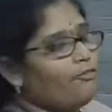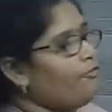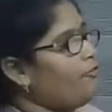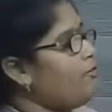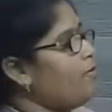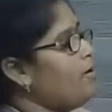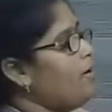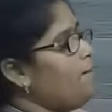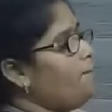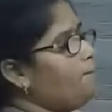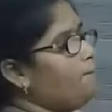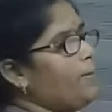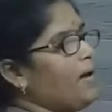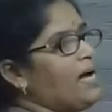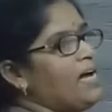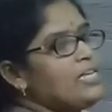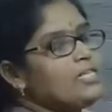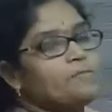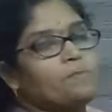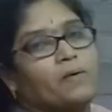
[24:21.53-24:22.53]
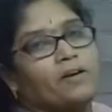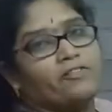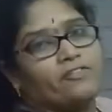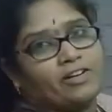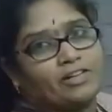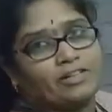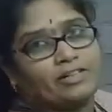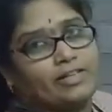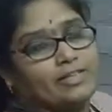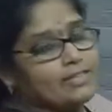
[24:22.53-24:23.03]
of past
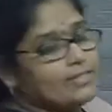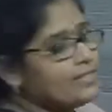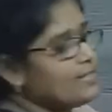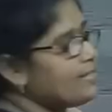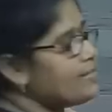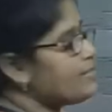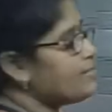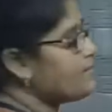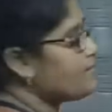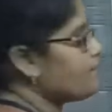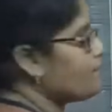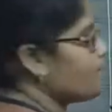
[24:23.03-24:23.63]
perfect tense: